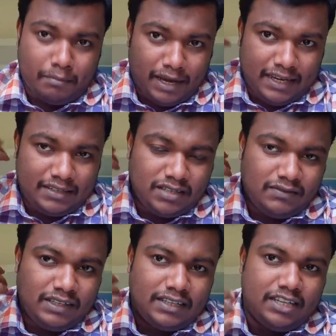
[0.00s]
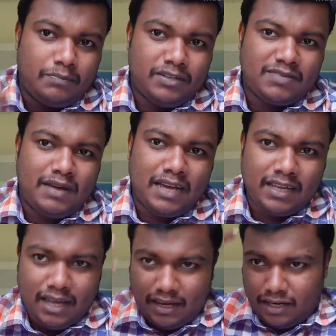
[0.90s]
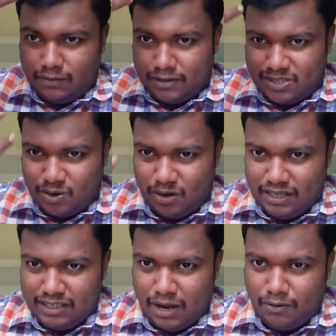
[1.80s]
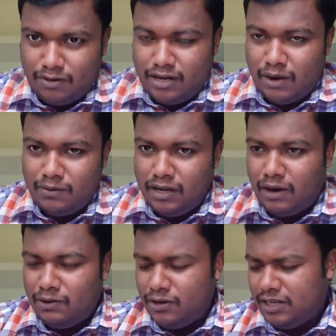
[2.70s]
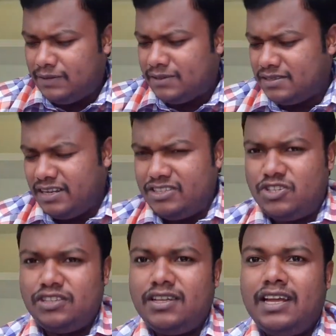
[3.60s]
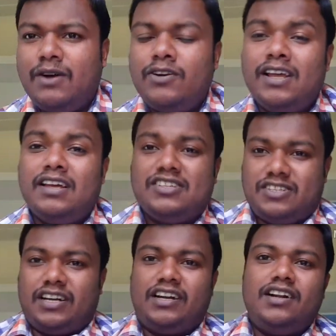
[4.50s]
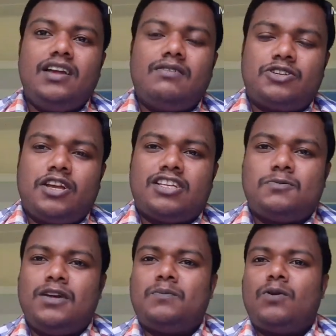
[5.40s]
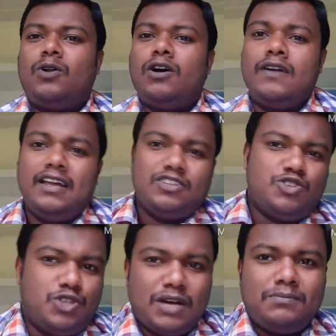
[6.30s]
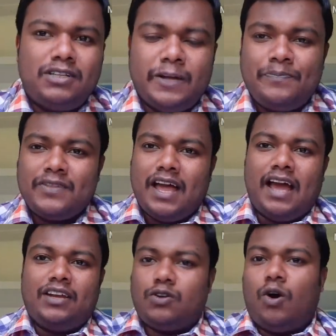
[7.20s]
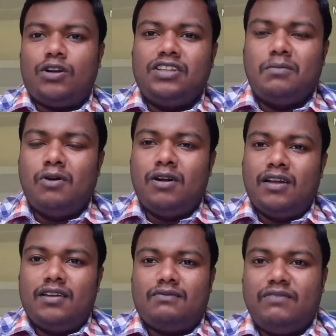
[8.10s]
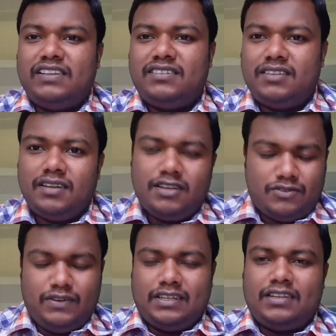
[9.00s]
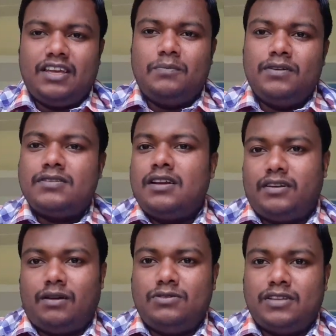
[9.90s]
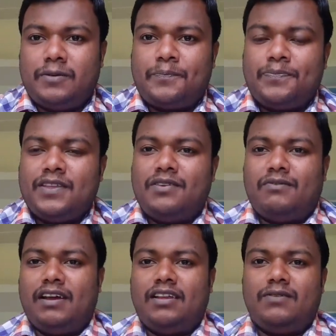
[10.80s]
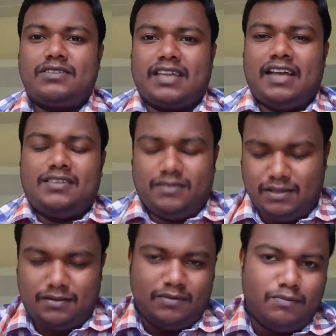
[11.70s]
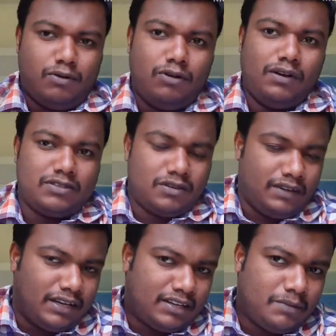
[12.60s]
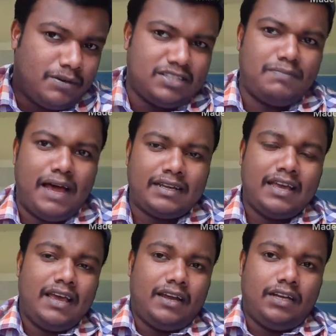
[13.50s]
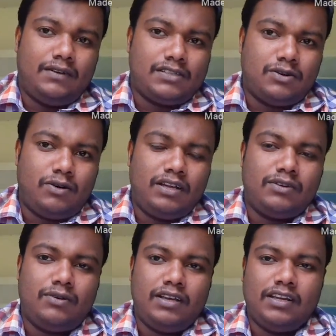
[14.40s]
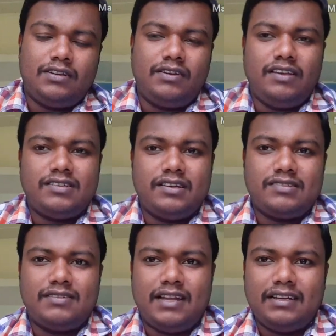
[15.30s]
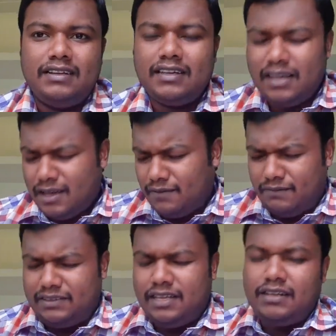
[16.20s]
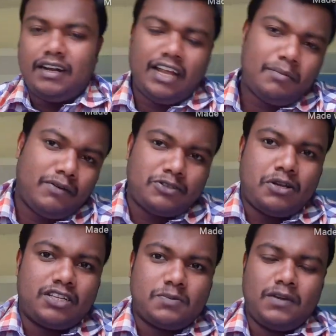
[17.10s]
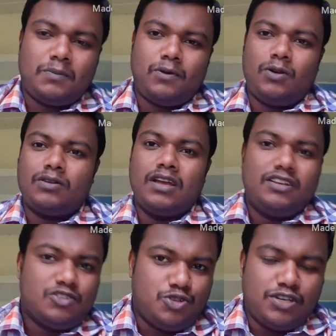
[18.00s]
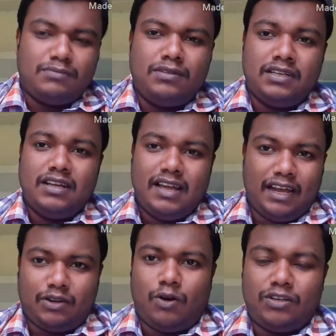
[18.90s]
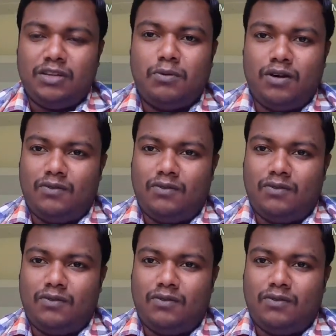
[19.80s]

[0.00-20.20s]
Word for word: By hitting wicketkeeper's back, it was rolling down. It was reaching the ground. Suddenly our Shakespeare Pollock jumped and caught the ball with the wicketkeeper's trouser. While he was catching, the ball was on wicketkeeper's back. It was rolling. It reached his leg. Within that time, our Shakespeare Pollock jumped and caught the ball.